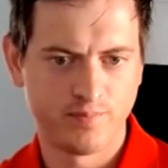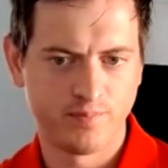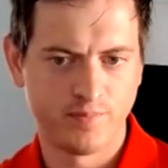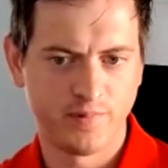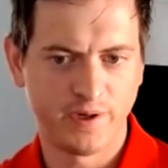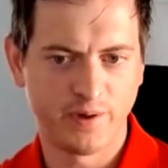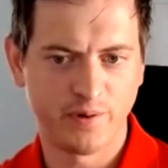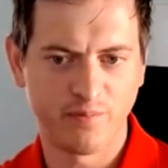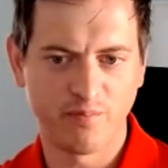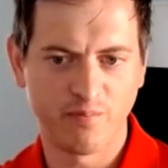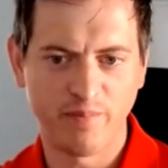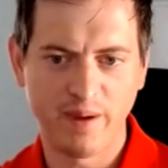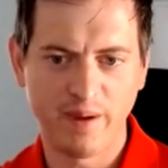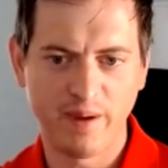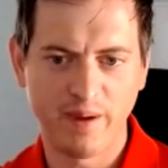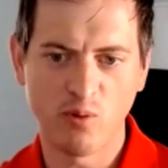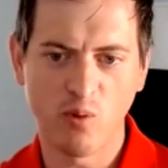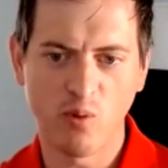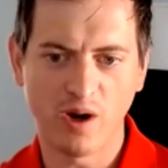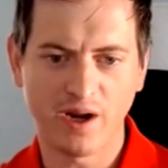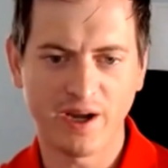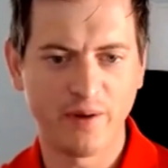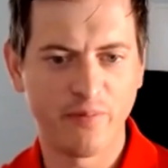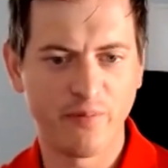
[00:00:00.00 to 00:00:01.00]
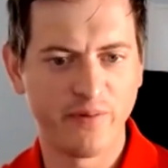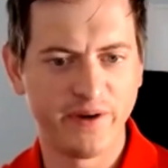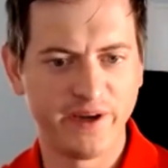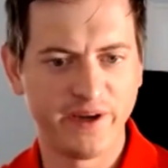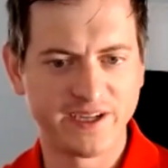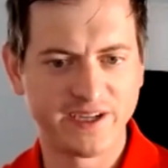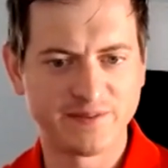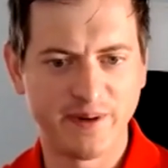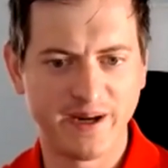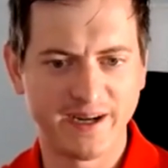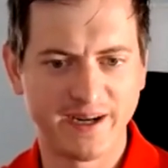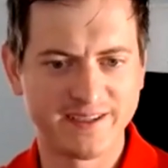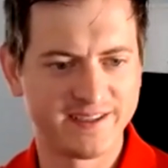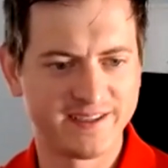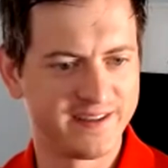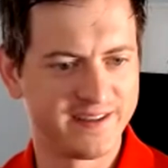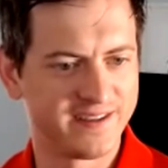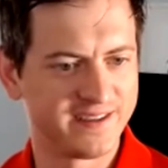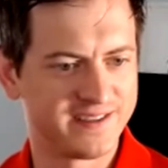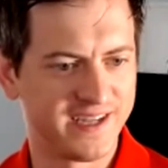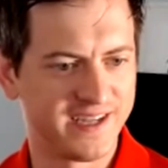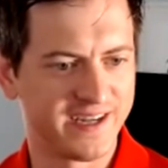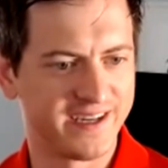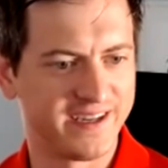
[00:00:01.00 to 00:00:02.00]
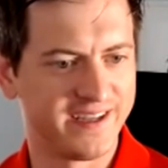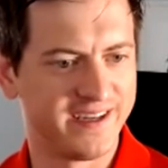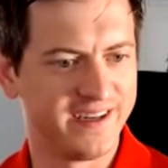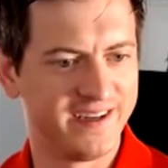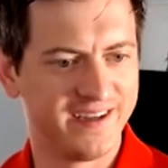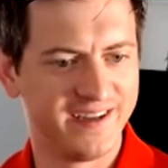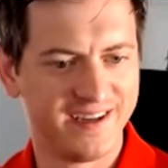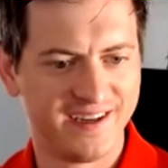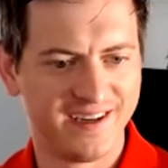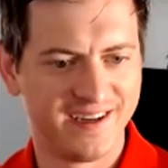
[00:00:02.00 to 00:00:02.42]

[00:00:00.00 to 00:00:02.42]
and maybe what can we expect in the second